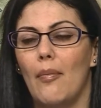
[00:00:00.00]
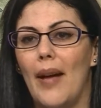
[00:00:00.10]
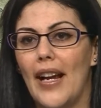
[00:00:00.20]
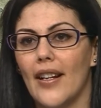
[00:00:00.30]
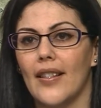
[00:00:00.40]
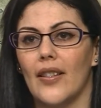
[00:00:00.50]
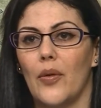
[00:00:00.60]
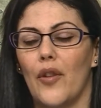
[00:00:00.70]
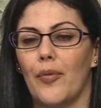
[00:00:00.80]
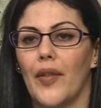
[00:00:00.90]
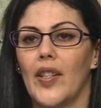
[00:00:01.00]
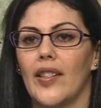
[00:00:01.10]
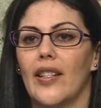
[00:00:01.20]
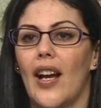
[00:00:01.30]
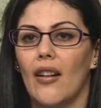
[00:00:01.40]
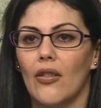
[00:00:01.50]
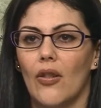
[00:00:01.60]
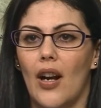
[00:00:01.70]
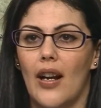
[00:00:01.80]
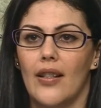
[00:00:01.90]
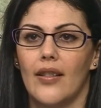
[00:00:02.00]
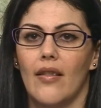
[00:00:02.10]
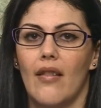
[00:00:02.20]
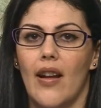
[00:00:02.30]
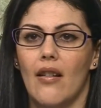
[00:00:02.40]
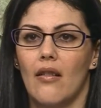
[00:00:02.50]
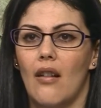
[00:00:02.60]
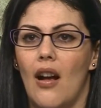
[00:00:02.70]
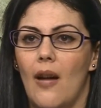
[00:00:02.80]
banks who have previously categorized their